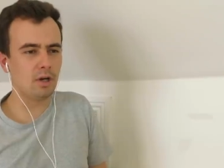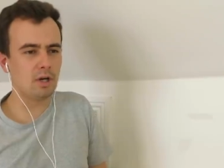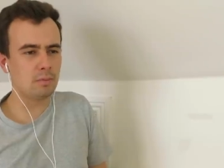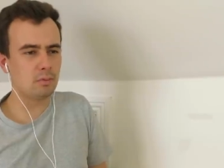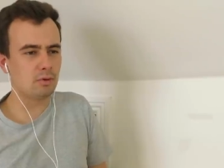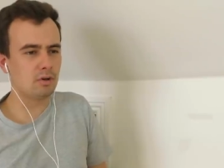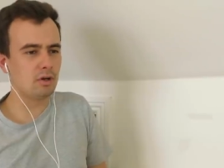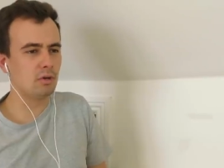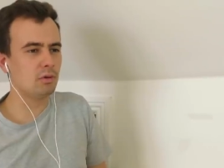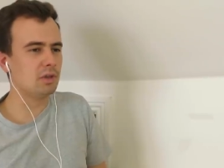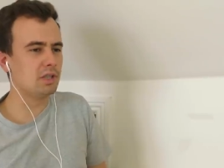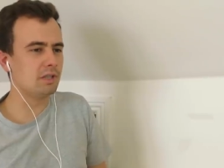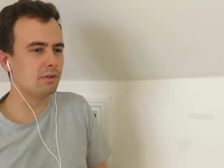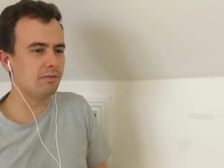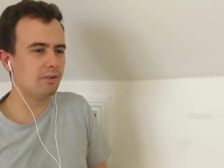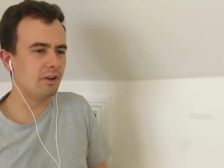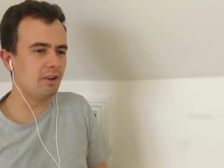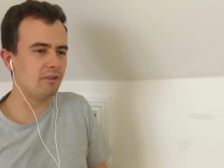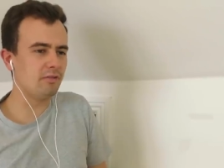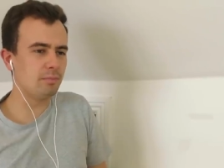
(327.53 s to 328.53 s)
Pipe with only a
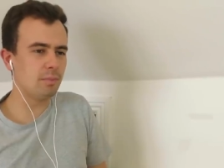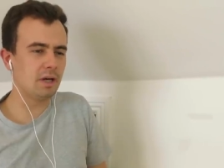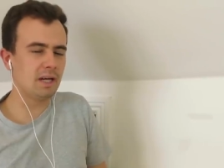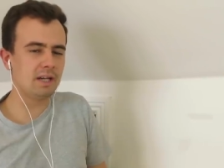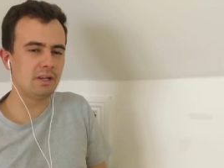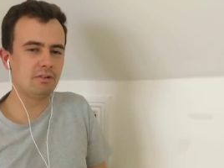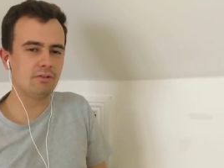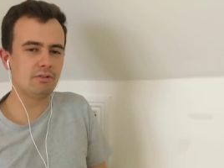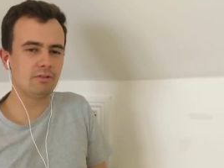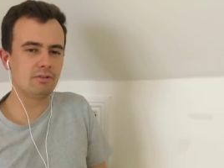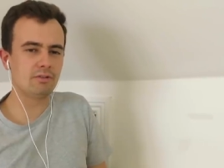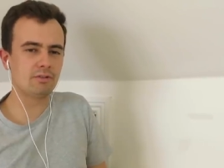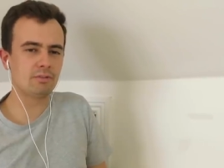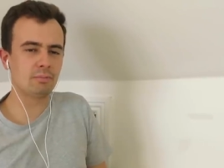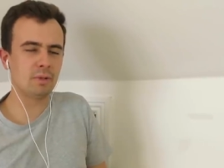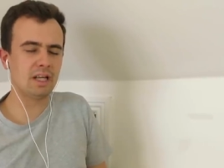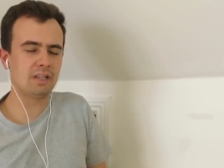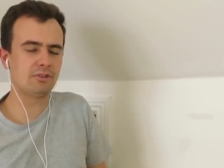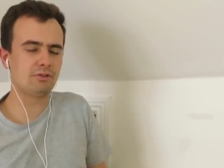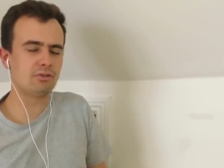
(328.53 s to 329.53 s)
£5
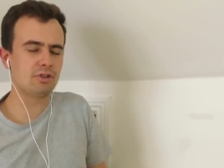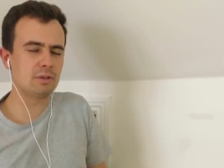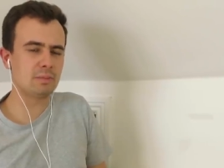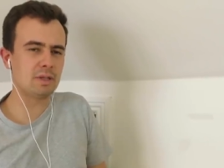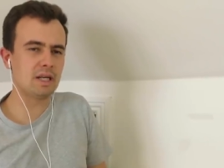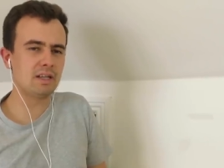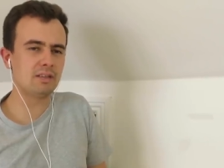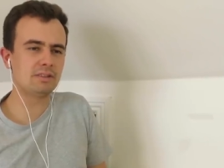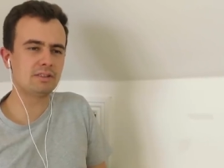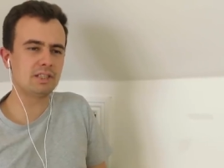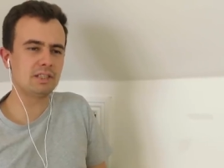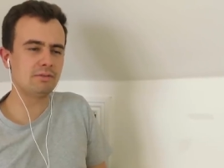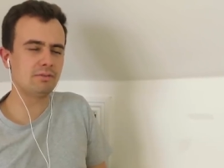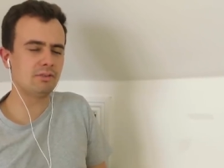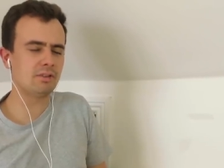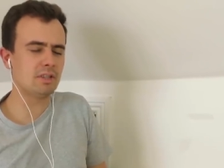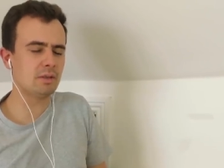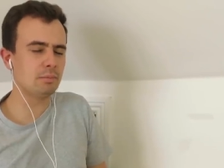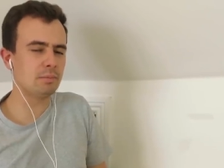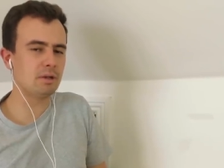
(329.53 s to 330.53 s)
mandatory penalty
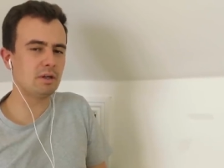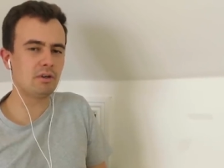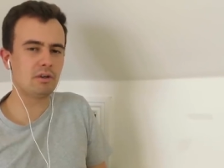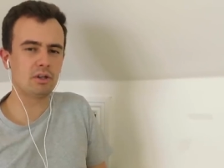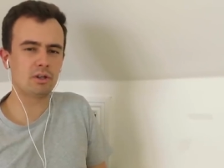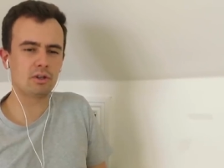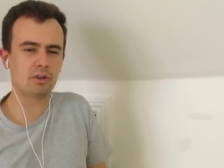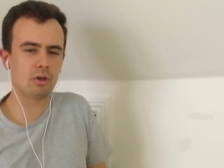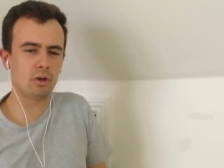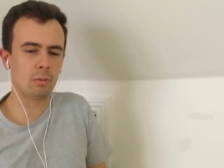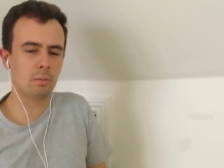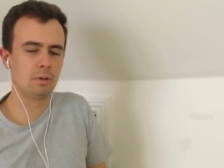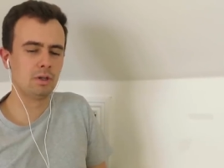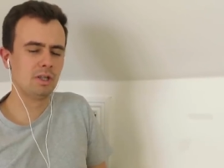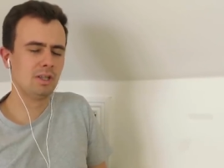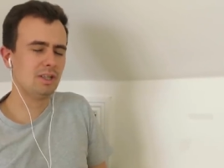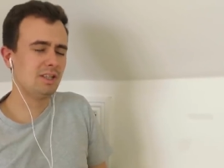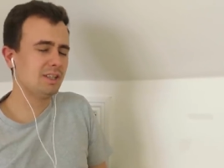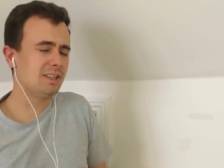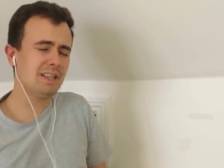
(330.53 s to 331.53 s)
for the Imperial Cup,
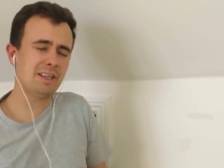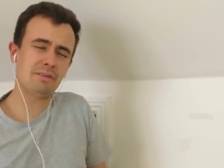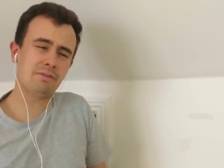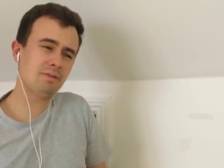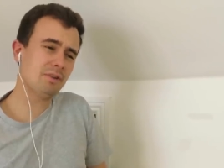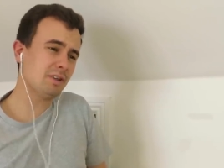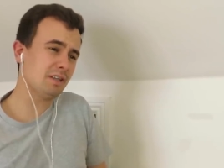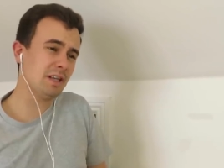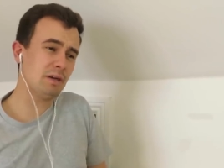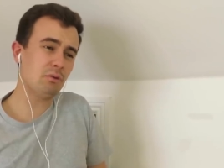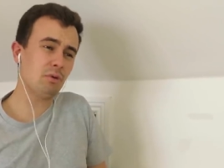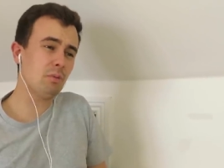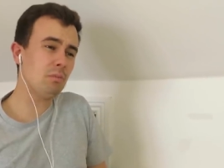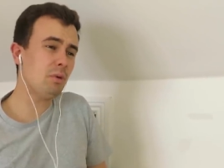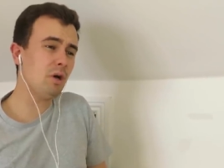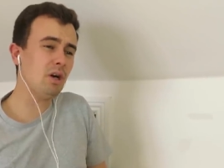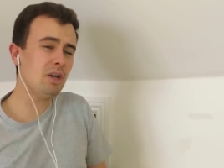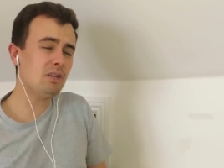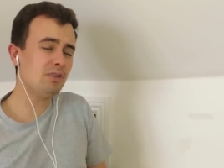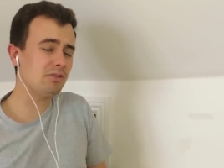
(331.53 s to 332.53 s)
they were
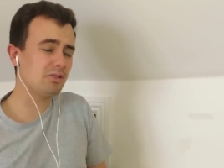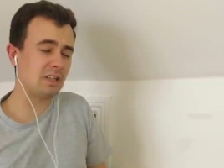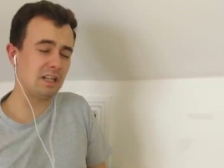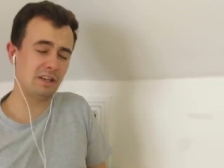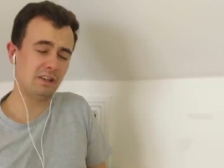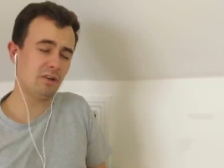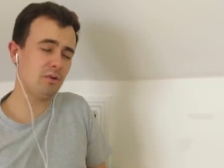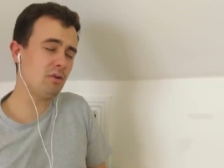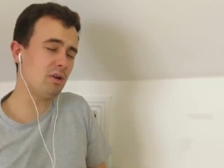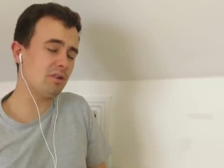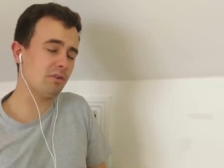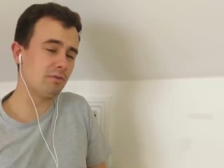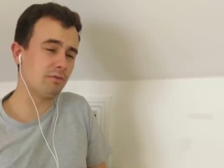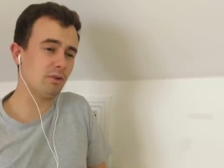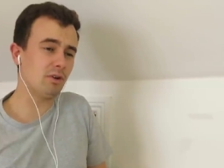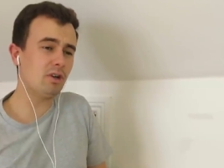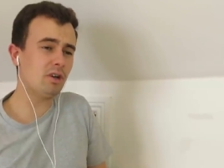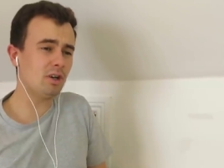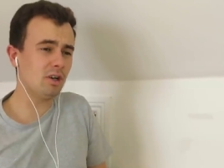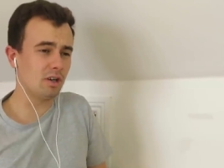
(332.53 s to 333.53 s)
miles clear. They were in a
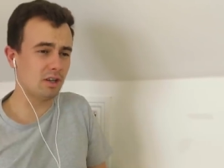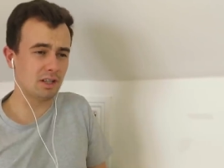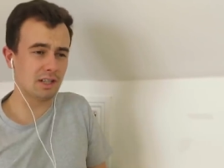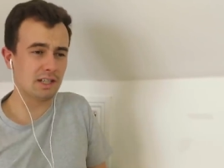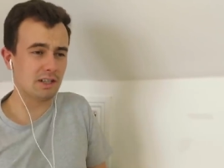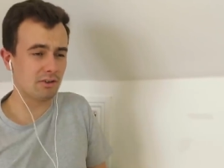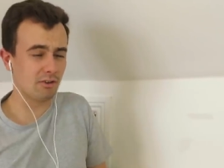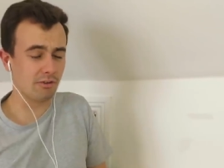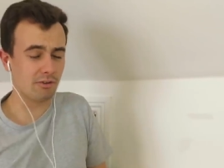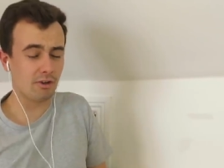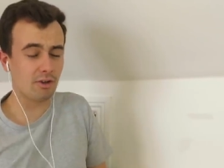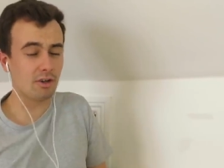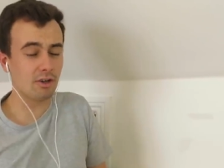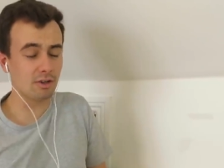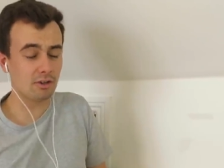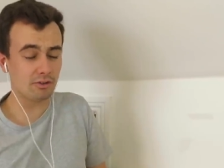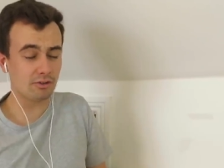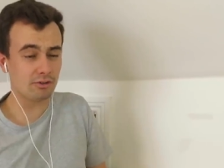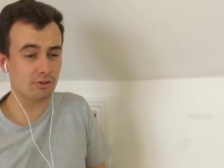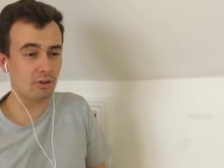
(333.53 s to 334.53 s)
furlong clear of
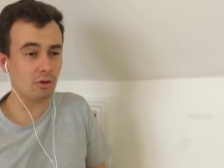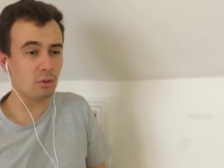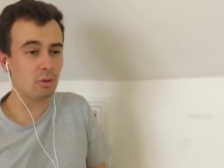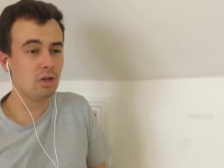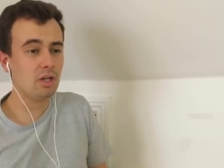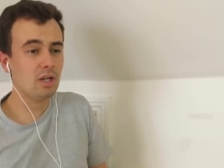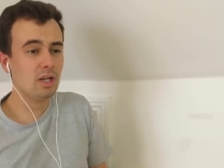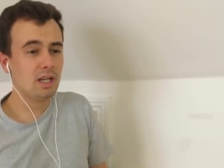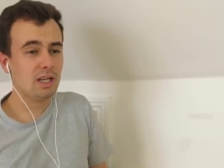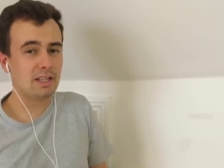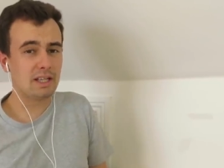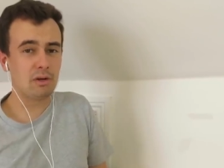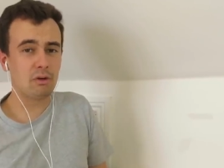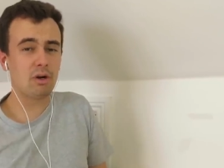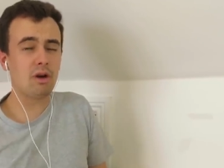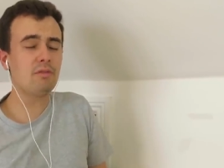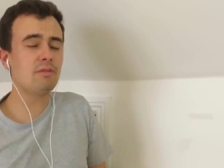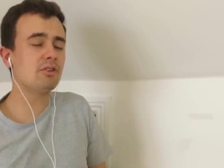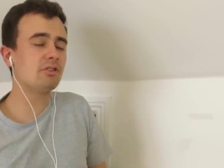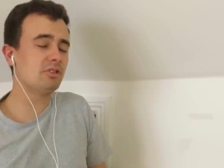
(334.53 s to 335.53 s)
third. So they
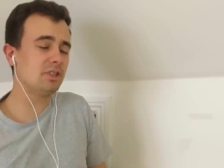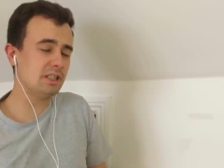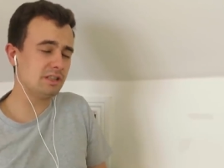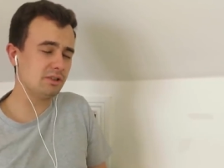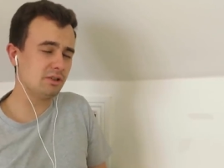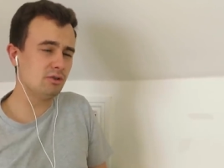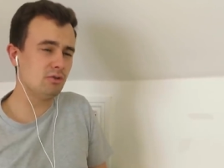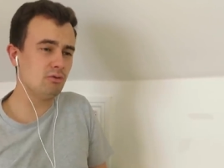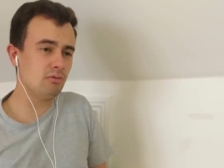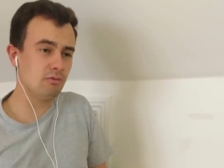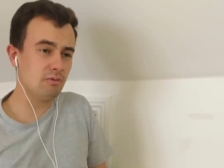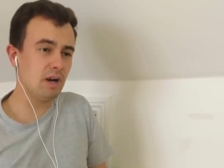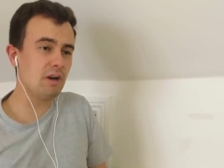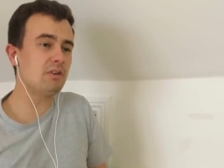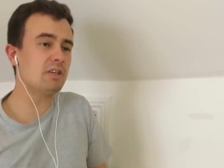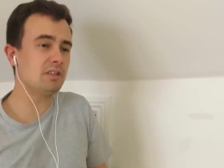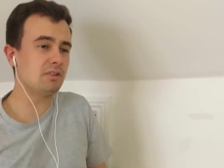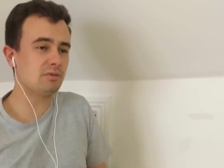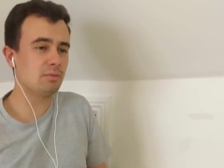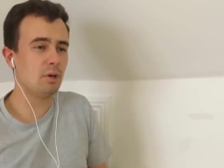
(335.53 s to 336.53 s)
were obviously two
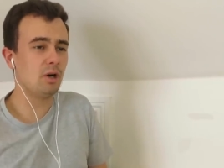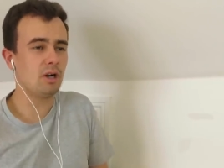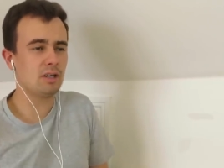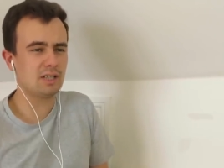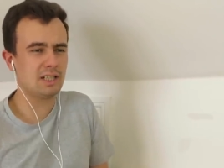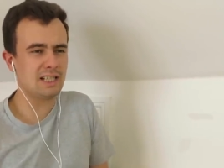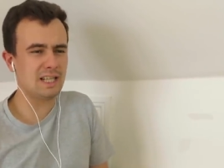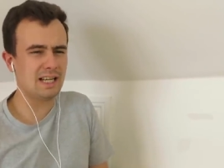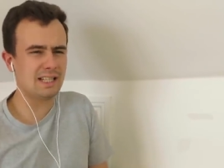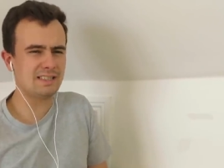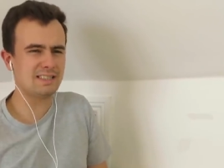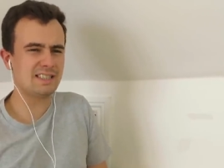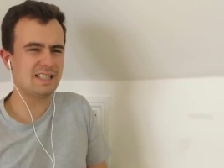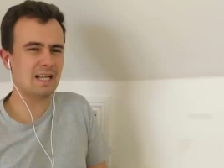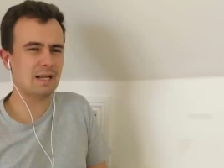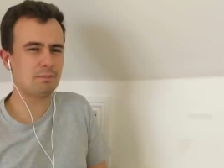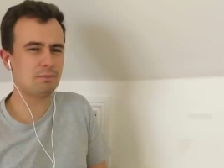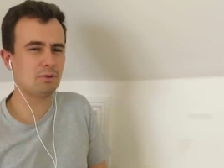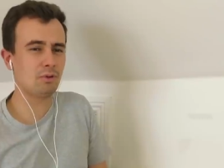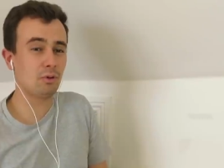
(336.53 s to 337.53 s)
very smartly
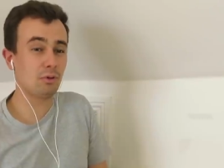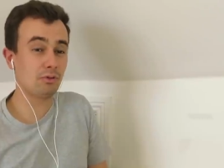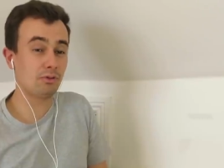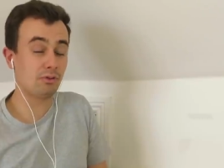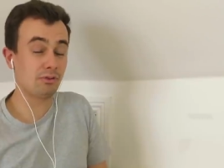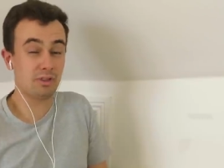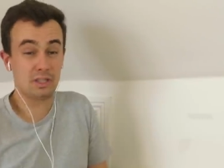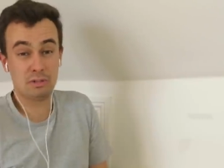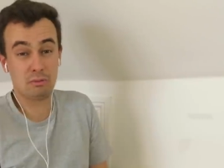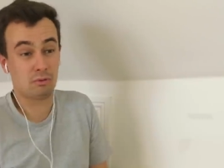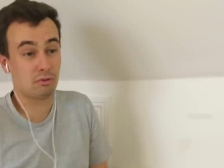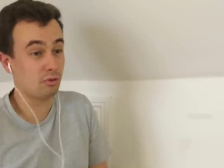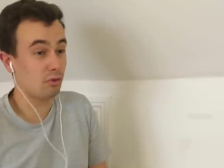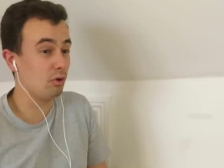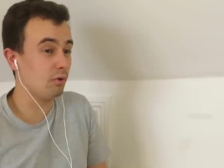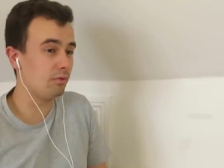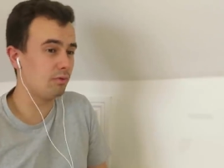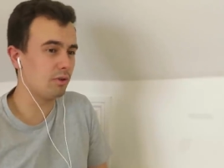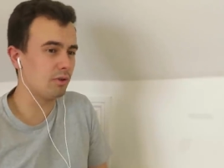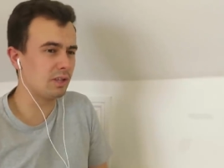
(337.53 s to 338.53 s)
handicapped horses. He was
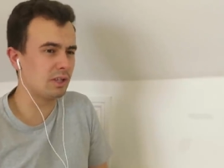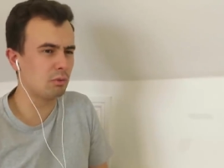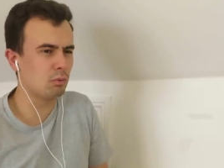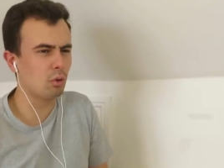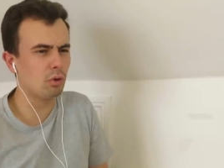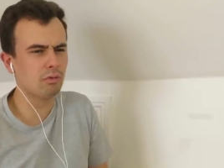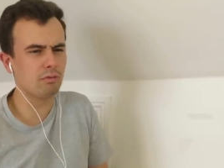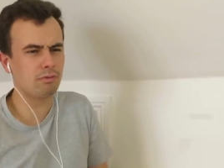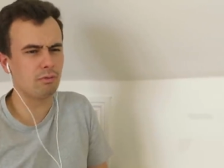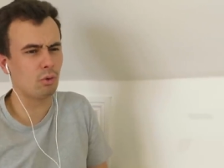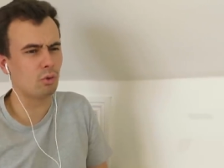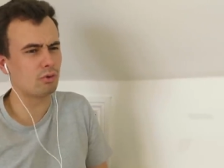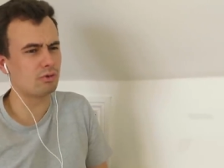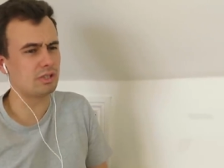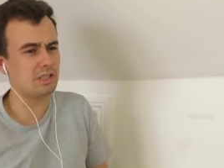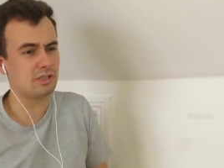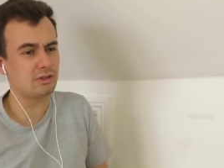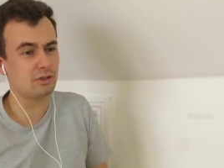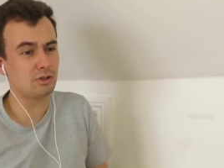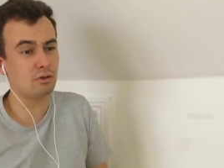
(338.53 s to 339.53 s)
off, I think,
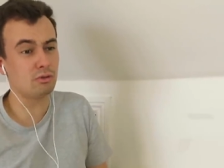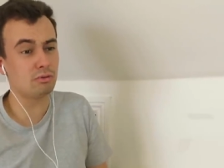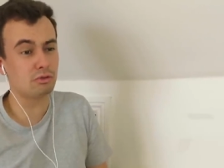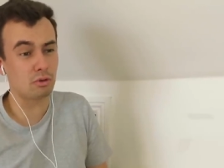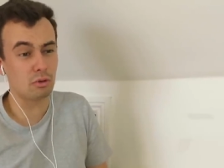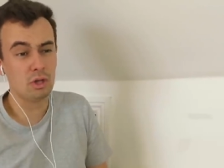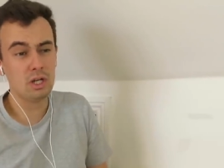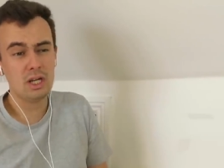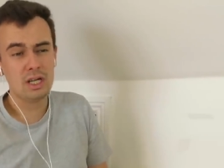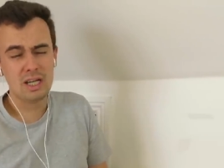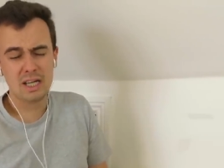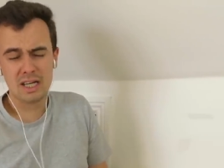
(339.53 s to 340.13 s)
142. So